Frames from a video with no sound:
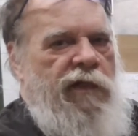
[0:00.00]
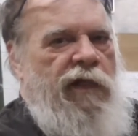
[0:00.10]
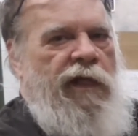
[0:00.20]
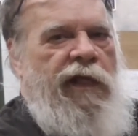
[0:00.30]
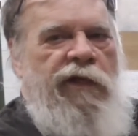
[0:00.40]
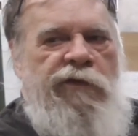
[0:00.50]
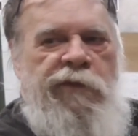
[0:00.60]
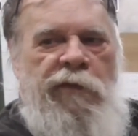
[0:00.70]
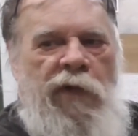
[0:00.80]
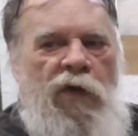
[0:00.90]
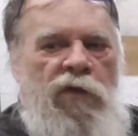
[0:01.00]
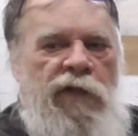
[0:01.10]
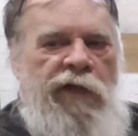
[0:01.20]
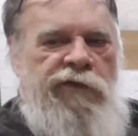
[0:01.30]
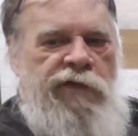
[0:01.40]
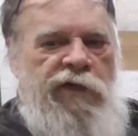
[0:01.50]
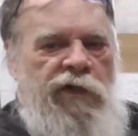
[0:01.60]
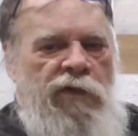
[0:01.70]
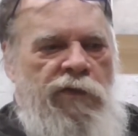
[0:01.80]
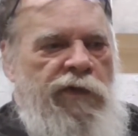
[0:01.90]
I can't spend my whole life sitting
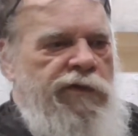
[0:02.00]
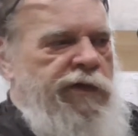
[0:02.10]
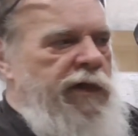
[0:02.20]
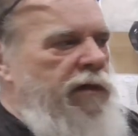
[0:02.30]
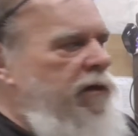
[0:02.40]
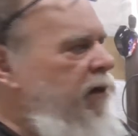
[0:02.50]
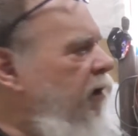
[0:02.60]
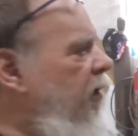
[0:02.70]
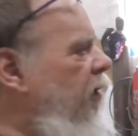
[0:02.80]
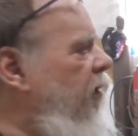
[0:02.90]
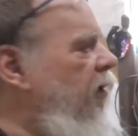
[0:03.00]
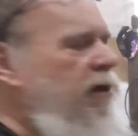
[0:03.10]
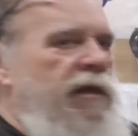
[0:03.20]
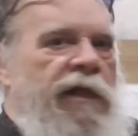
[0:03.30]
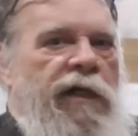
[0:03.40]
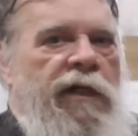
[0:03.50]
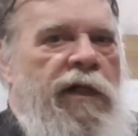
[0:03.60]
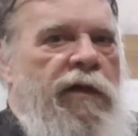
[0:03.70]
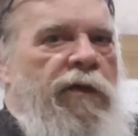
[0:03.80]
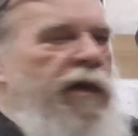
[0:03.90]
in a wheelchair. And
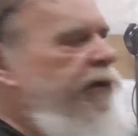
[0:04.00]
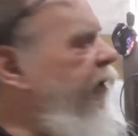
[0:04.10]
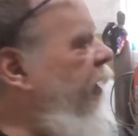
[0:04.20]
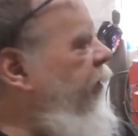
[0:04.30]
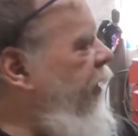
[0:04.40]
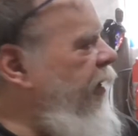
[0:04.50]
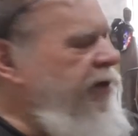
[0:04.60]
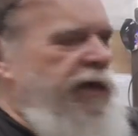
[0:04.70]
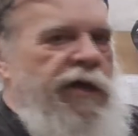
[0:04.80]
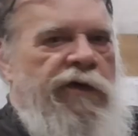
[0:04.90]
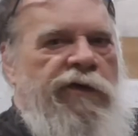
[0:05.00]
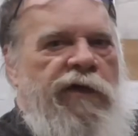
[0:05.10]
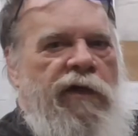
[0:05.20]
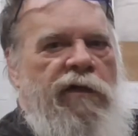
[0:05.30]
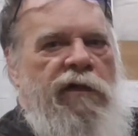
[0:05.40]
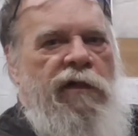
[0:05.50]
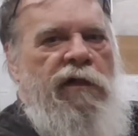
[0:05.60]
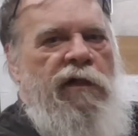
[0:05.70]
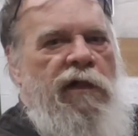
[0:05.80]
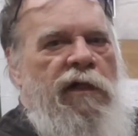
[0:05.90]
the VW engine here is
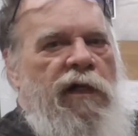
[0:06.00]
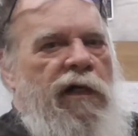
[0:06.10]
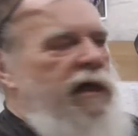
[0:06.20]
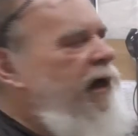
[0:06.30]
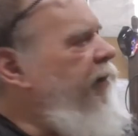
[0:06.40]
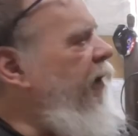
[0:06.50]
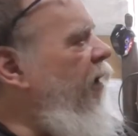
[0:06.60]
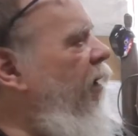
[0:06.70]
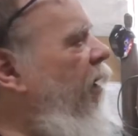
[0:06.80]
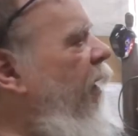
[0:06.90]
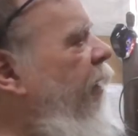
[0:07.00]
coming along.